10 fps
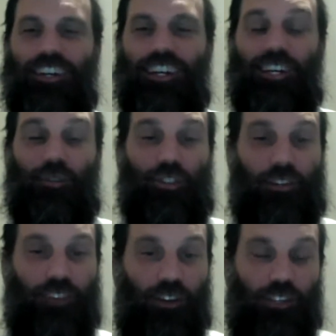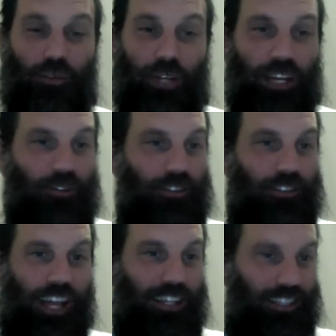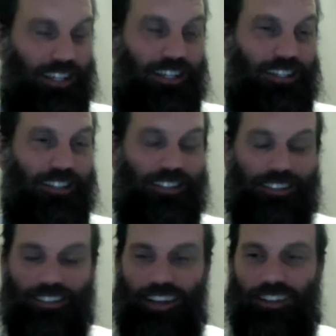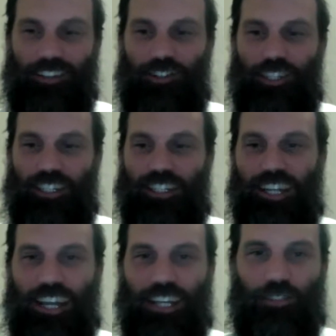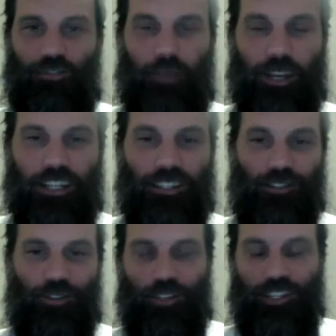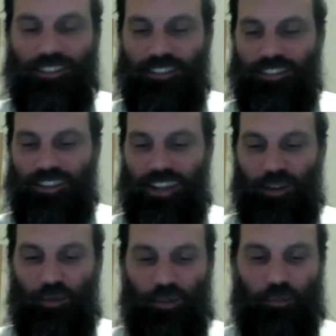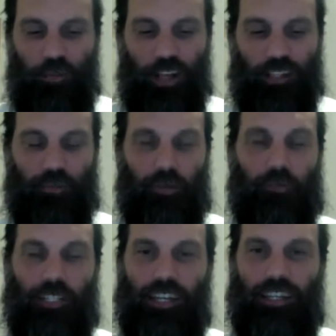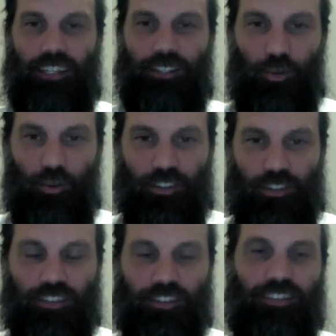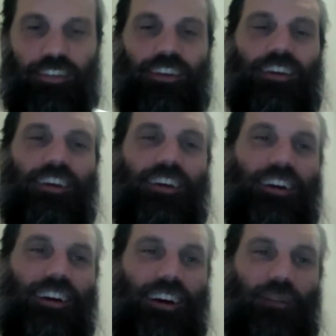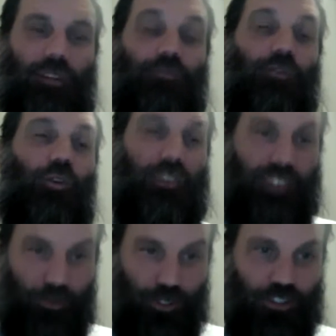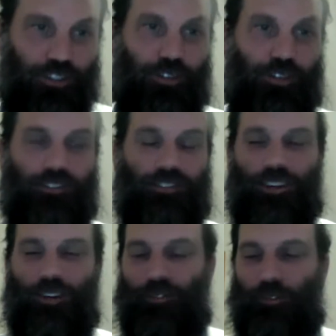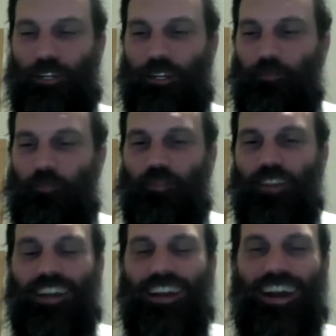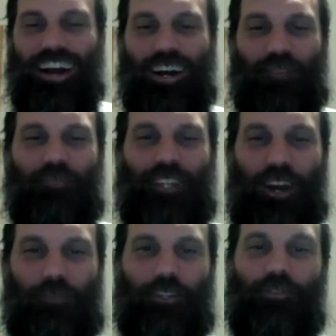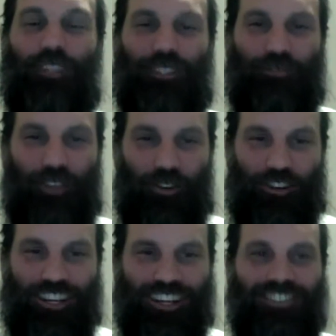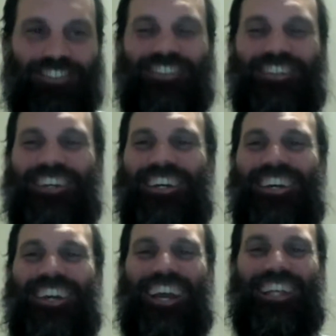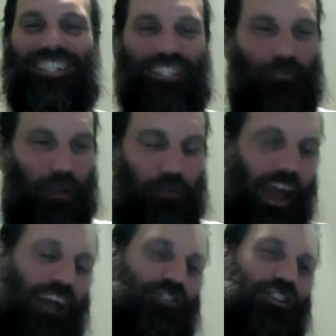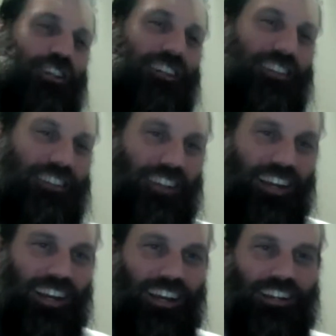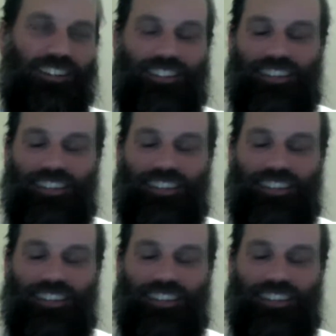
which I founded when I was 19, not such a distant age for many of the students that will possibly be taking these courses. And of course, that was just 2 years ago for me. Now, I've been doing this for 30 years, and this is my passion. And,